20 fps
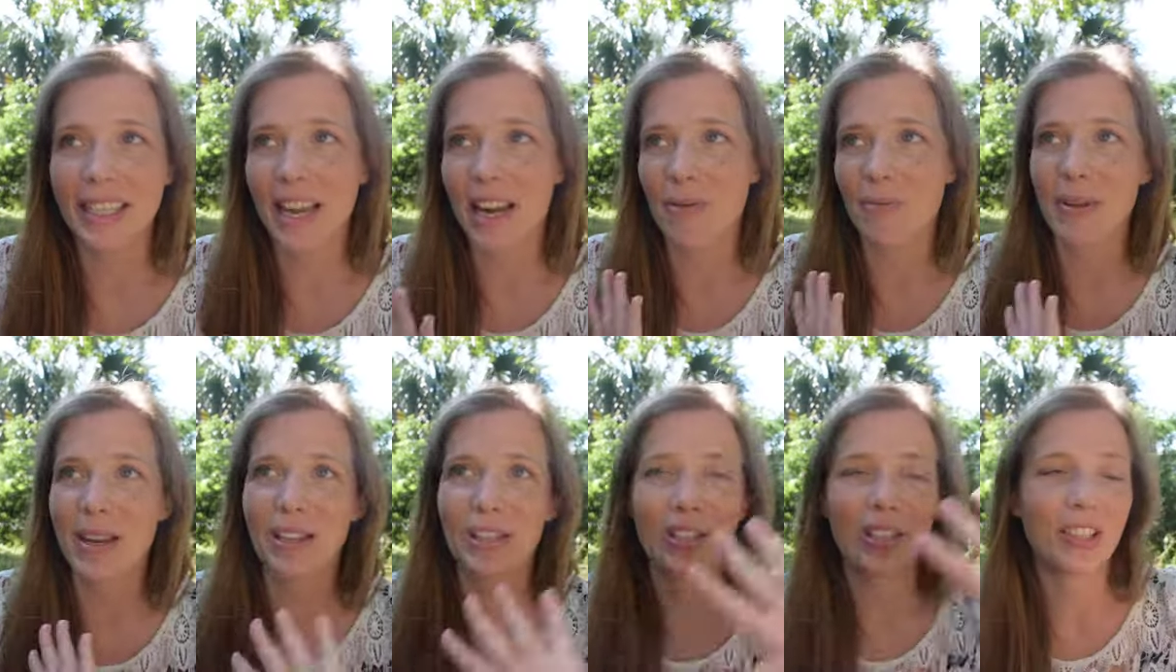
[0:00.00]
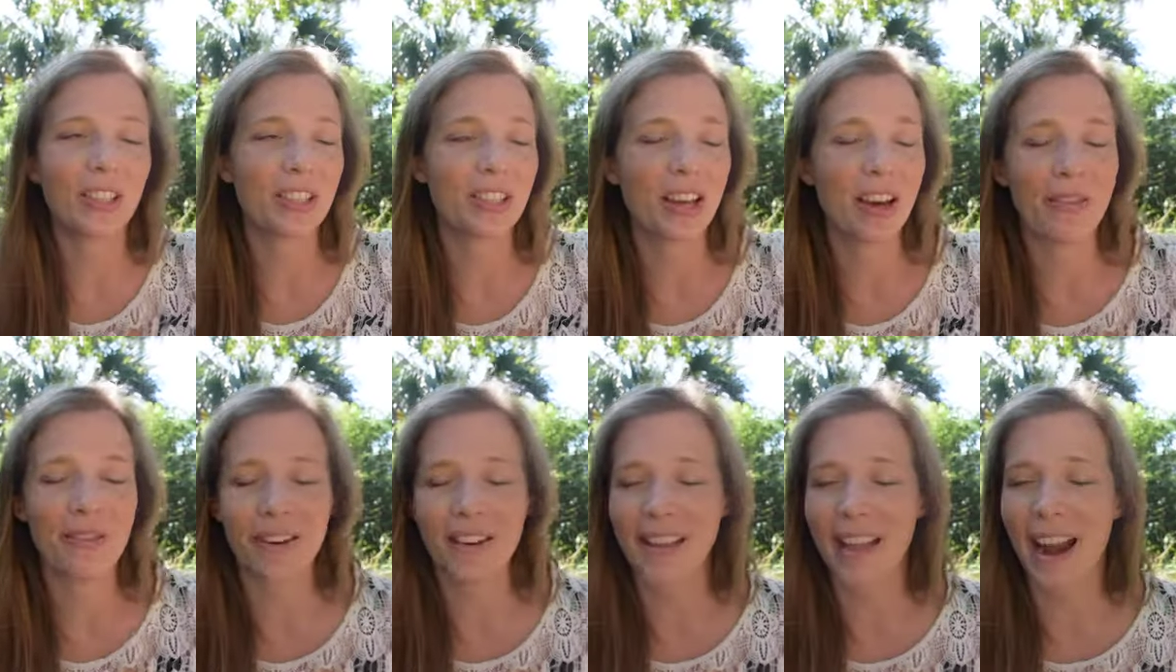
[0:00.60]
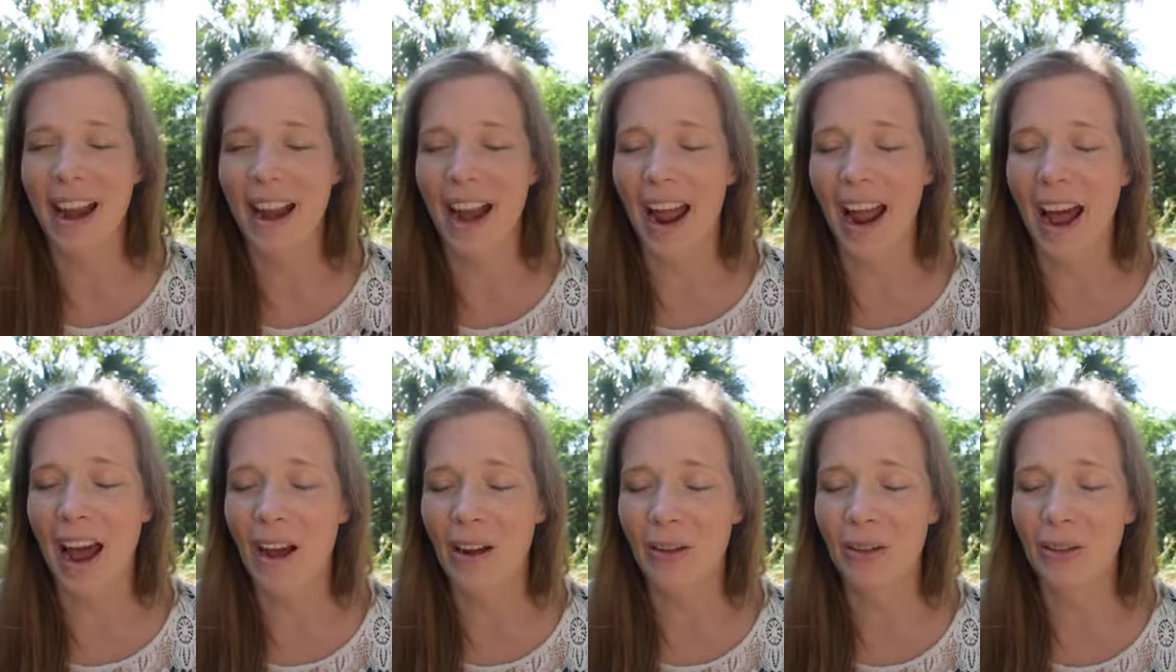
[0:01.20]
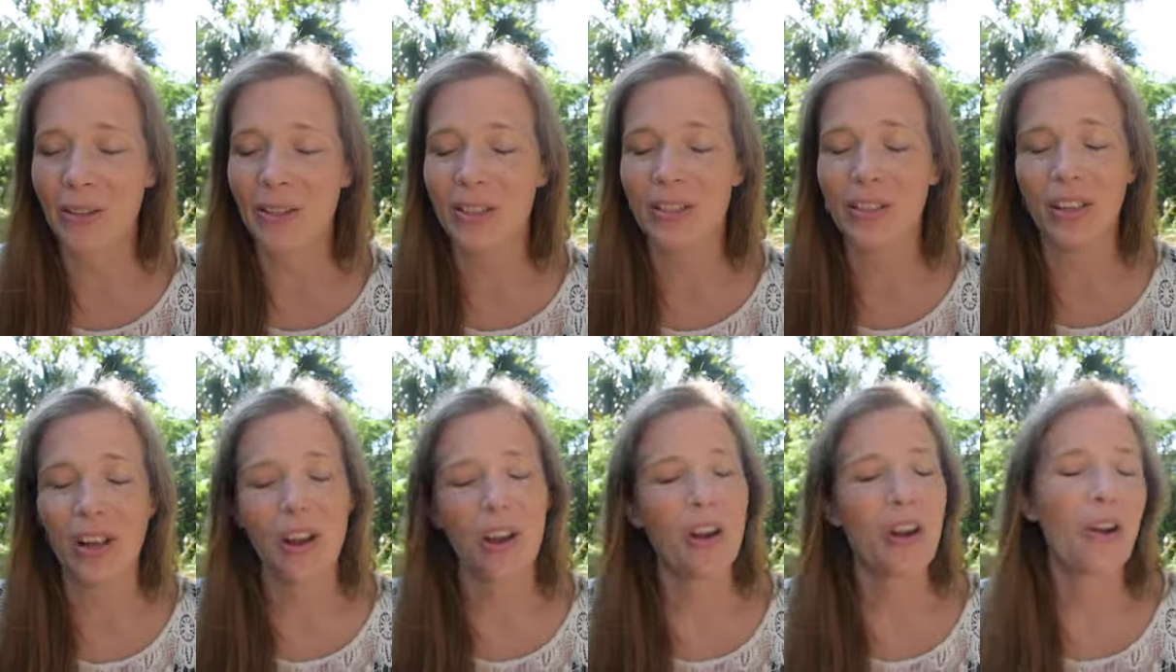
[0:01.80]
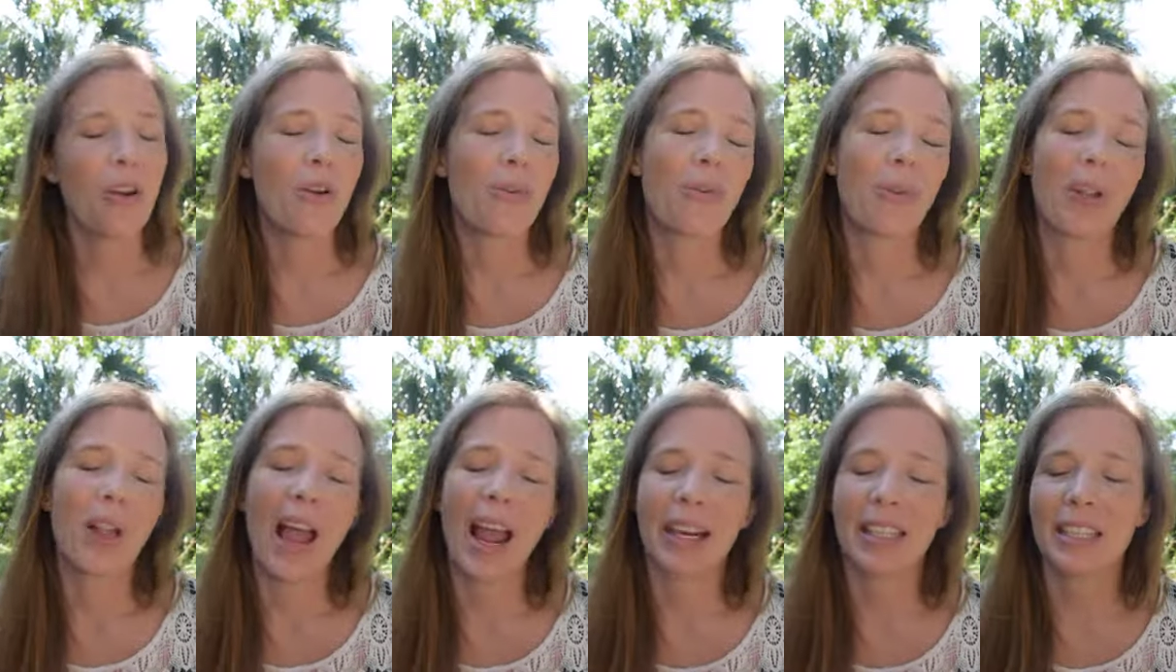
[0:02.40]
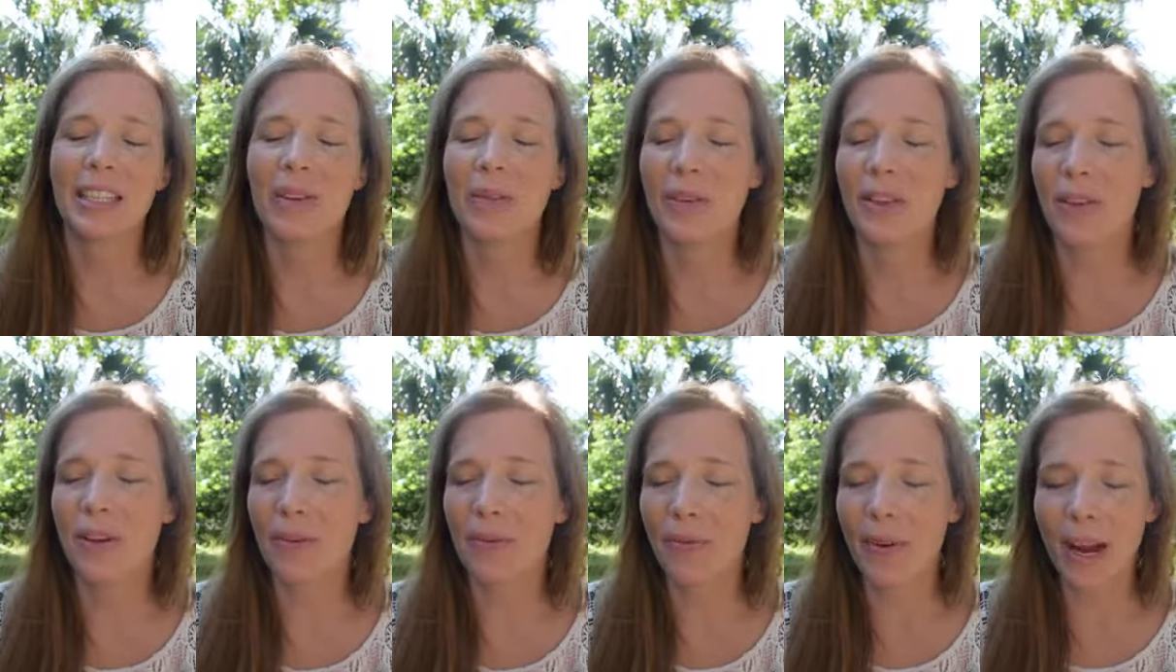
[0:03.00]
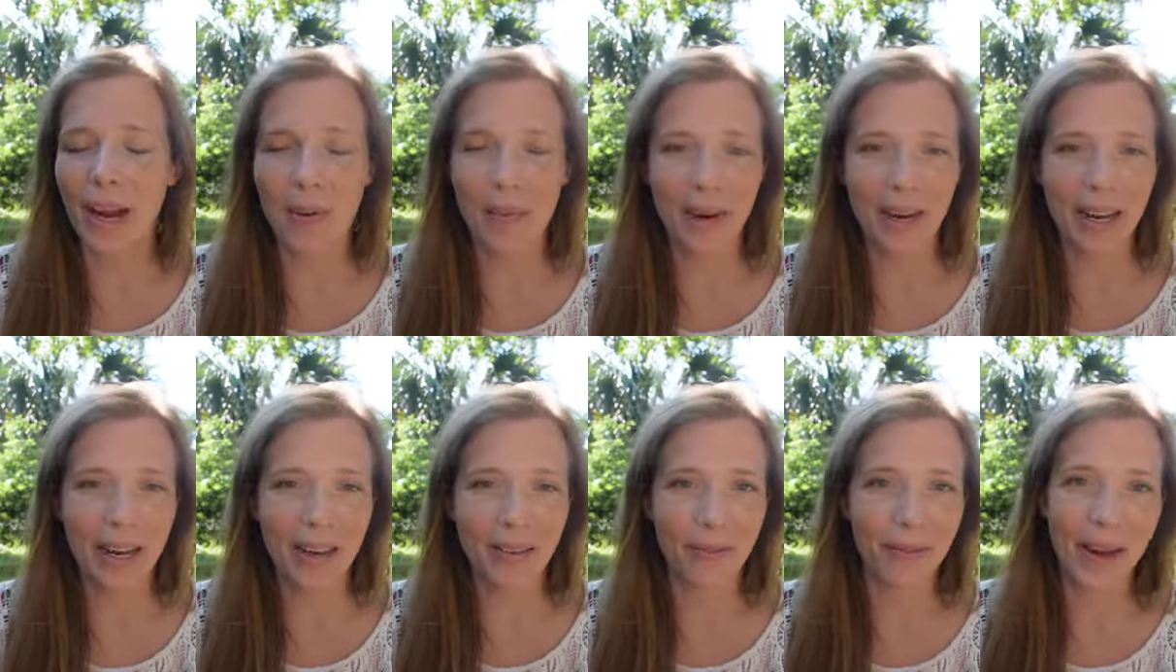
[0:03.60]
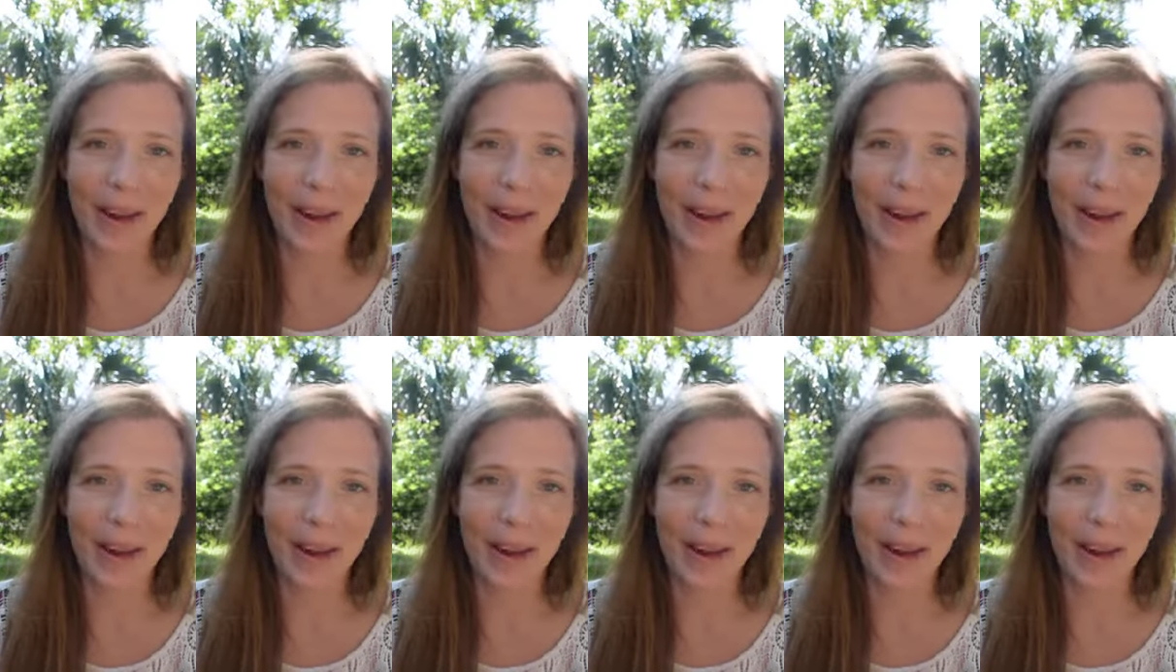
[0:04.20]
Like, picture yourself in that house, relaxing with your family,